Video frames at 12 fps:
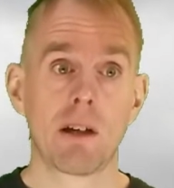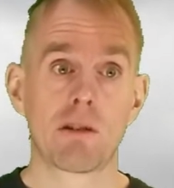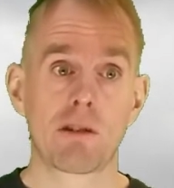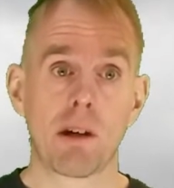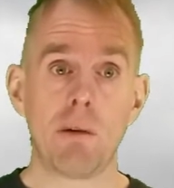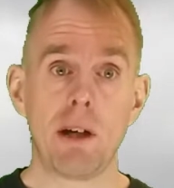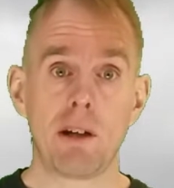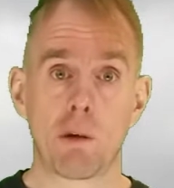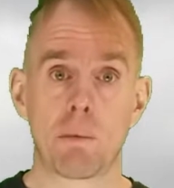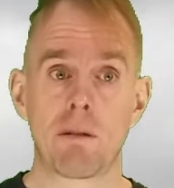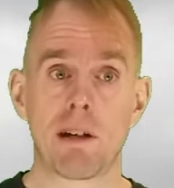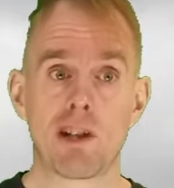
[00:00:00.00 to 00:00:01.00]
So in
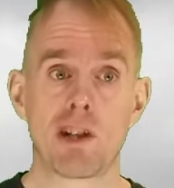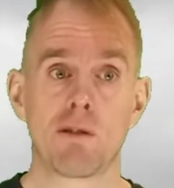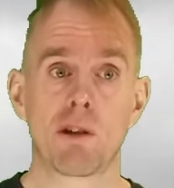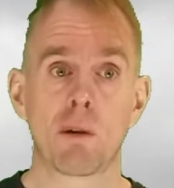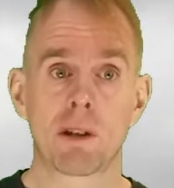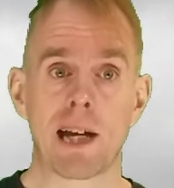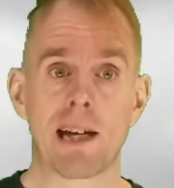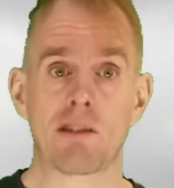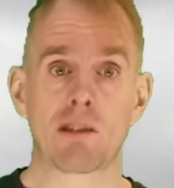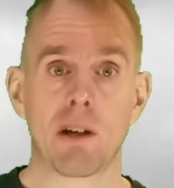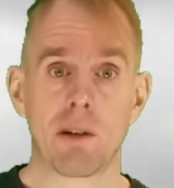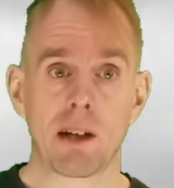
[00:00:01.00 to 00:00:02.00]
operation, you've got
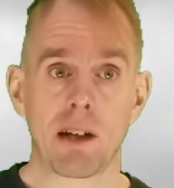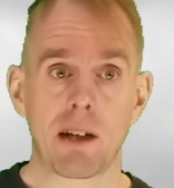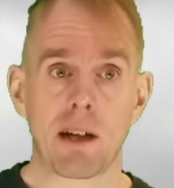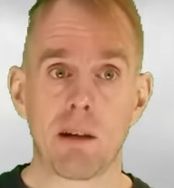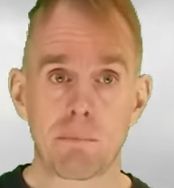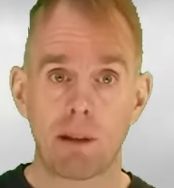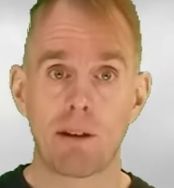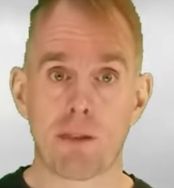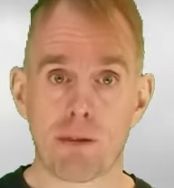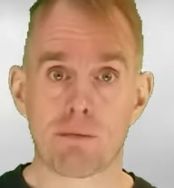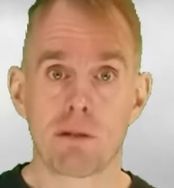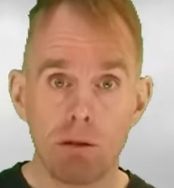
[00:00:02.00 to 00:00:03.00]
gas going up
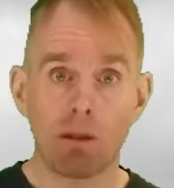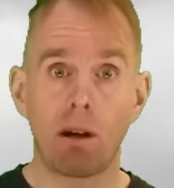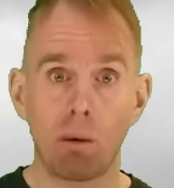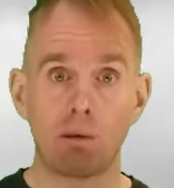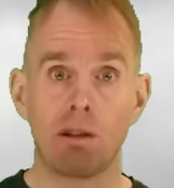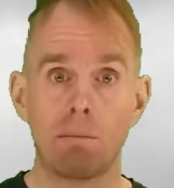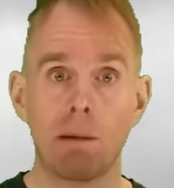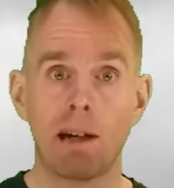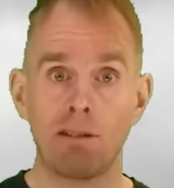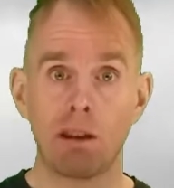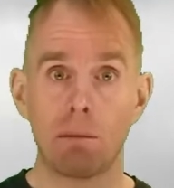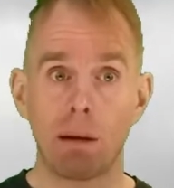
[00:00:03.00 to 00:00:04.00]
through the holes in the
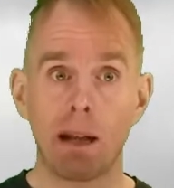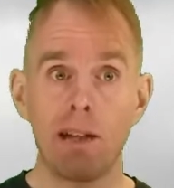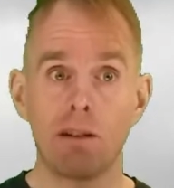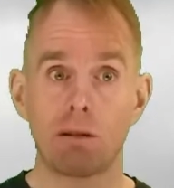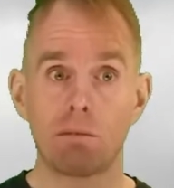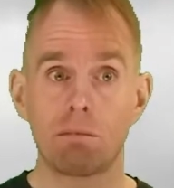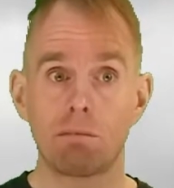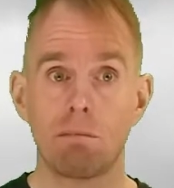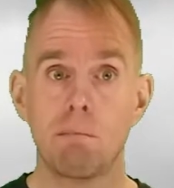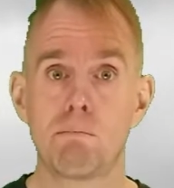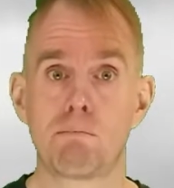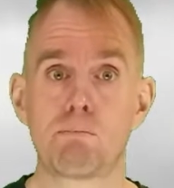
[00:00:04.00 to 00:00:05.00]
base of the plate,
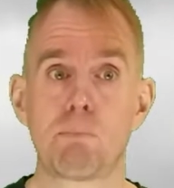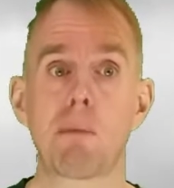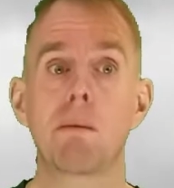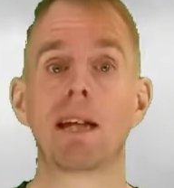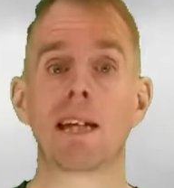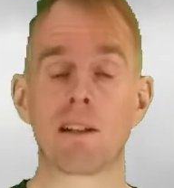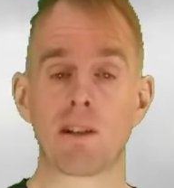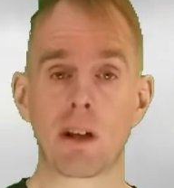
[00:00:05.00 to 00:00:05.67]
bubbling